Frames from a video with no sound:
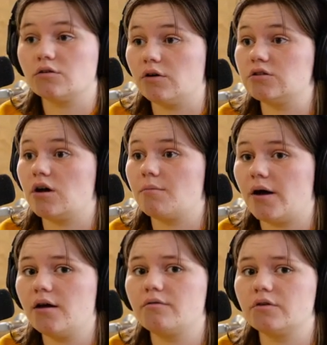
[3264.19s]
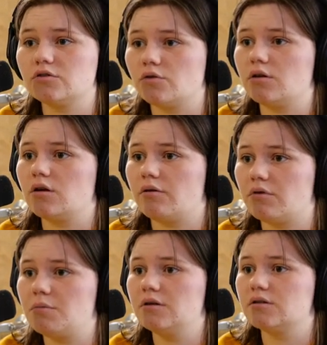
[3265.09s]
great job. I have enjoyed every
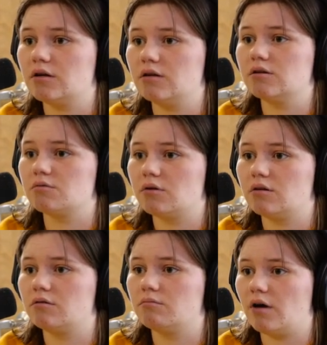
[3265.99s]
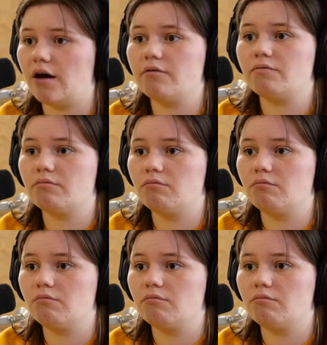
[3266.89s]
piece that he has written. I've